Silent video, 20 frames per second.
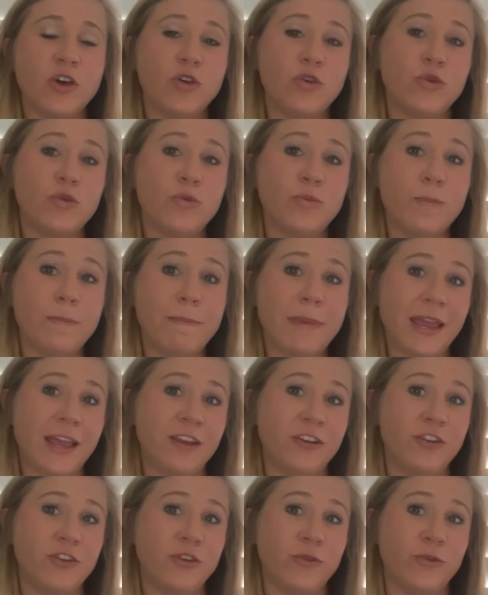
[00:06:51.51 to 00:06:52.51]
who
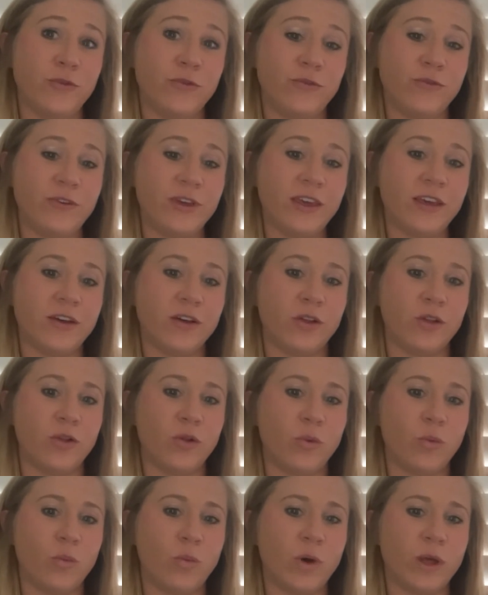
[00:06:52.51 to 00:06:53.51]
made you feel
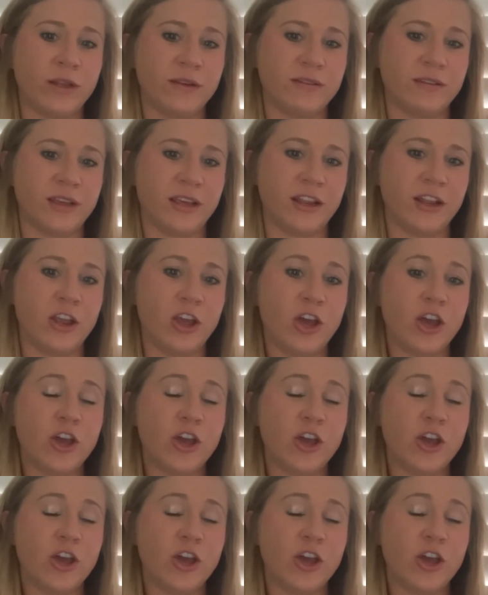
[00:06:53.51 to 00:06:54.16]
wanted.